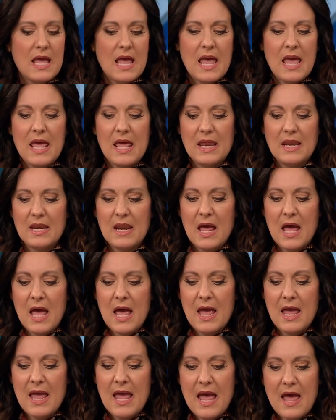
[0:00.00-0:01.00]
And
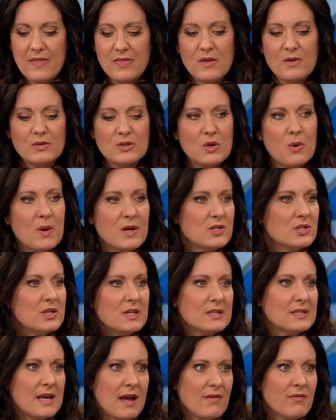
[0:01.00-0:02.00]
I had those
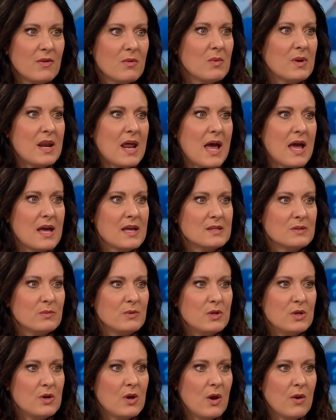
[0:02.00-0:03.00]
questions everyone has
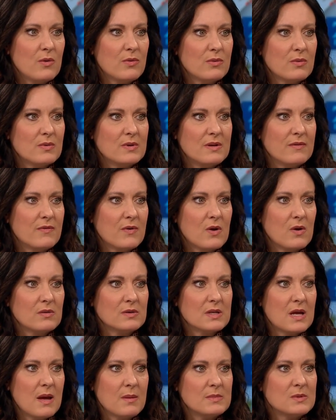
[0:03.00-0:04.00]
when sure. you go through
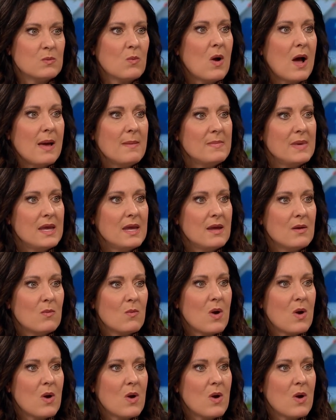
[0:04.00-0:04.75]
difficult times. Why me?